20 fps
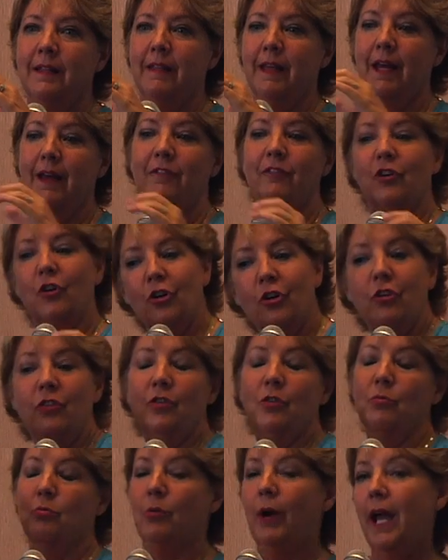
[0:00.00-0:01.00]
that have
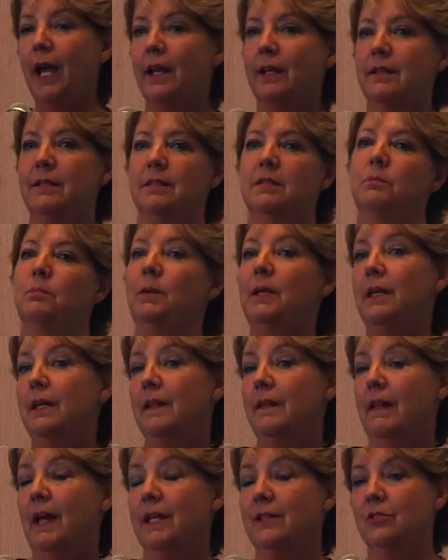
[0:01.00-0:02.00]
earned the right to be
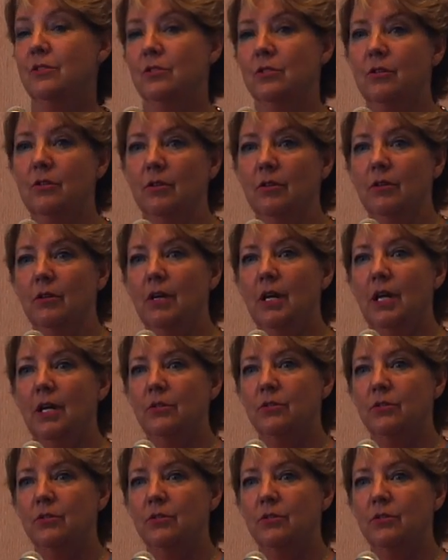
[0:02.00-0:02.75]
in that circle.